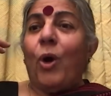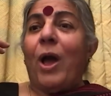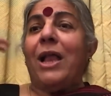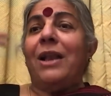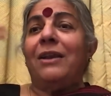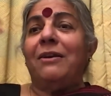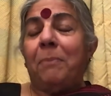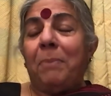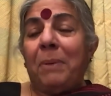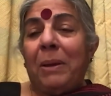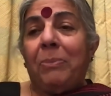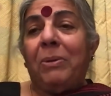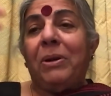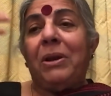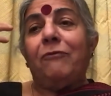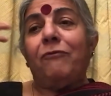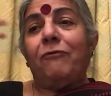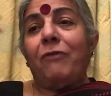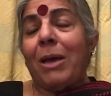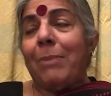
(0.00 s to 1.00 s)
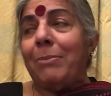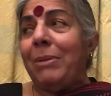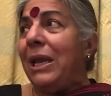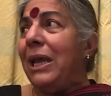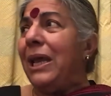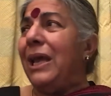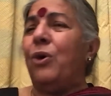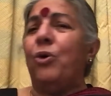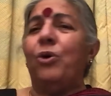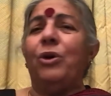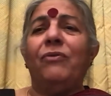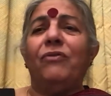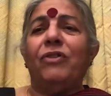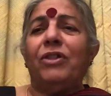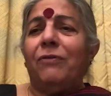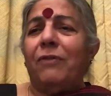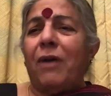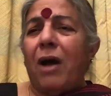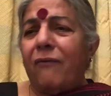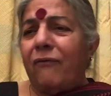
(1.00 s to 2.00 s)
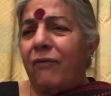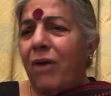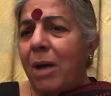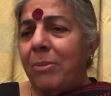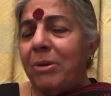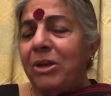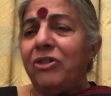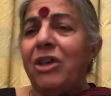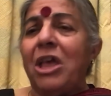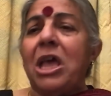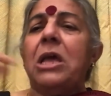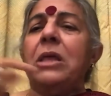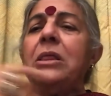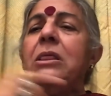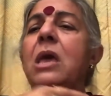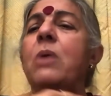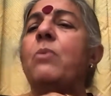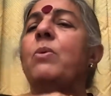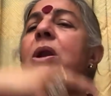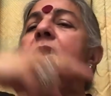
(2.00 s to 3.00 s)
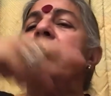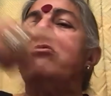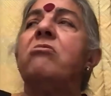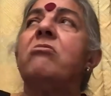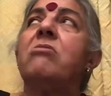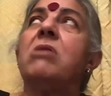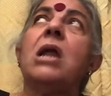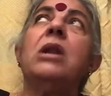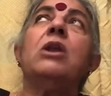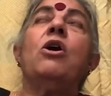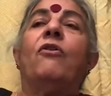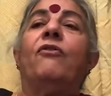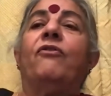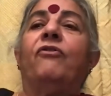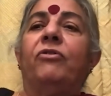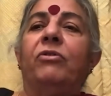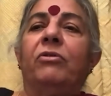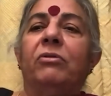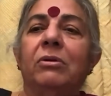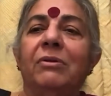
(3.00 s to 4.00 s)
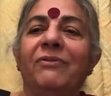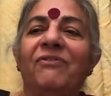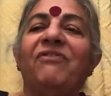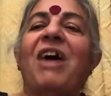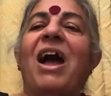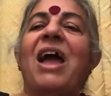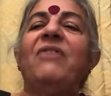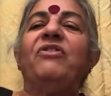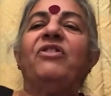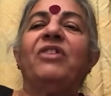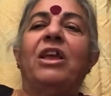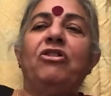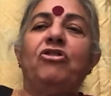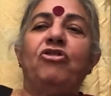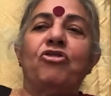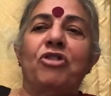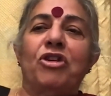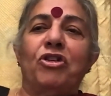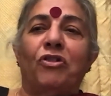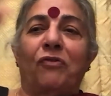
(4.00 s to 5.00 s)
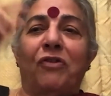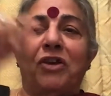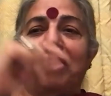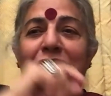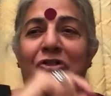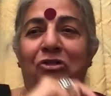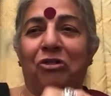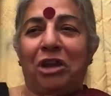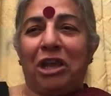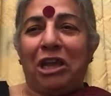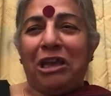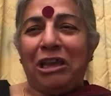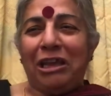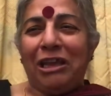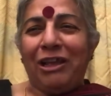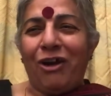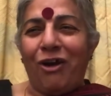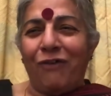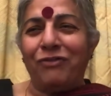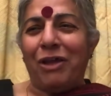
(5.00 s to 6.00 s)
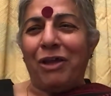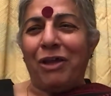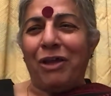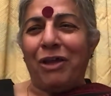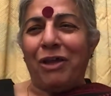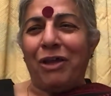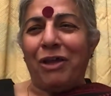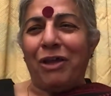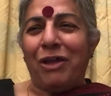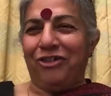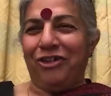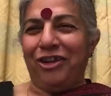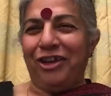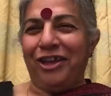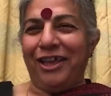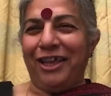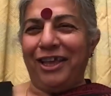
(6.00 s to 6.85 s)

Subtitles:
elder people in family or even farmers, they will run off 5 centuries of history of their village.